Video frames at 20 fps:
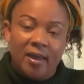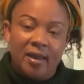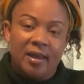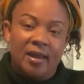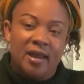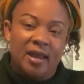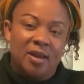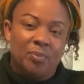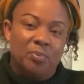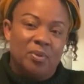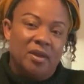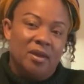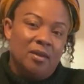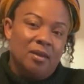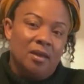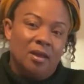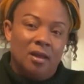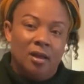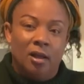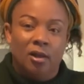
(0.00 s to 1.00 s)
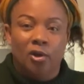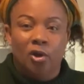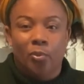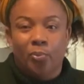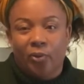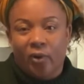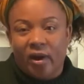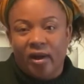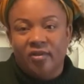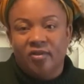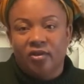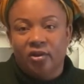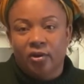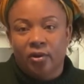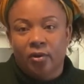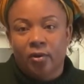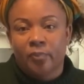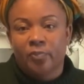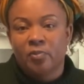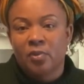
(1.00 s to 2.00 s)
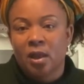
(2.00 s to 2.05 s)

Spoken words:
it can be a little pricier.